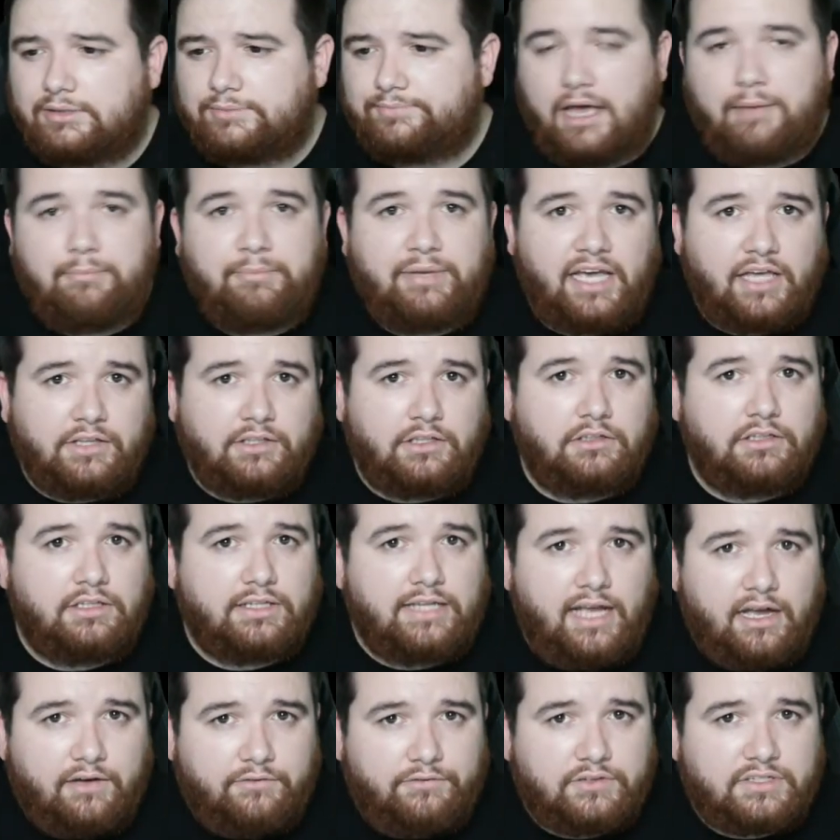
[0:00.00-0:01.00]
And be on the
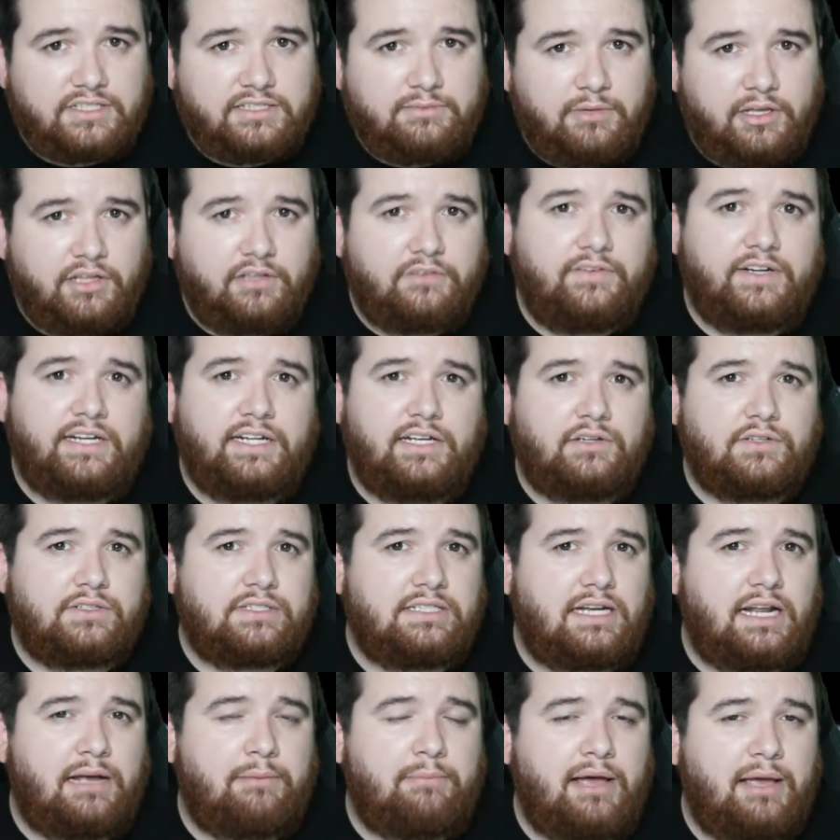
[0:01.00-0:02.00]
lookout for some other videos
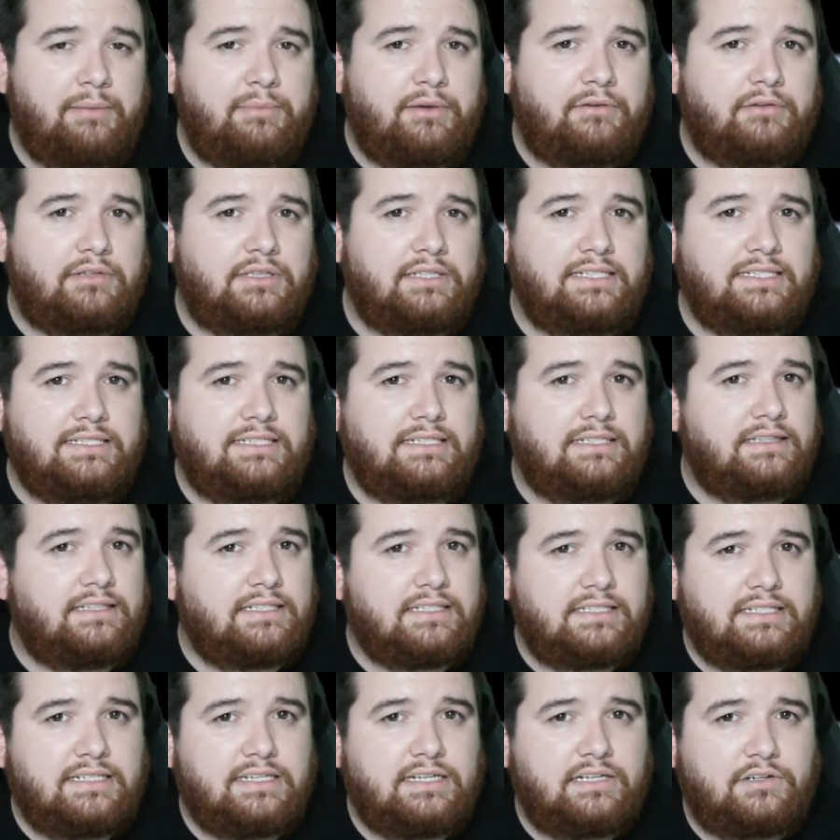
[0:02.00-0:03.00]
that I might be releasing
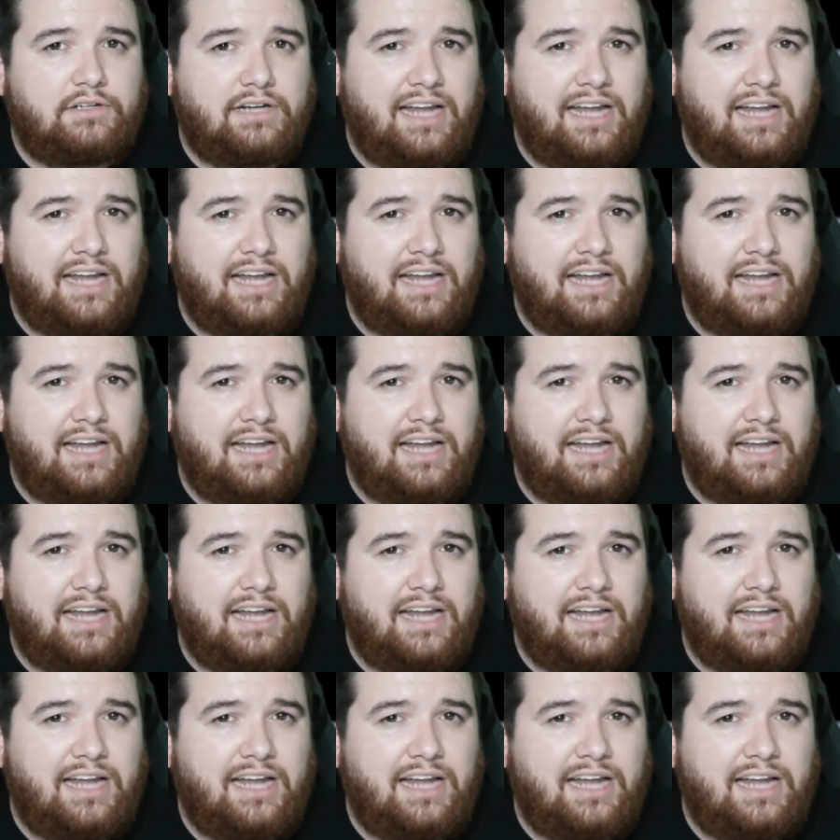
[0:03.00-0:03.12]
this year,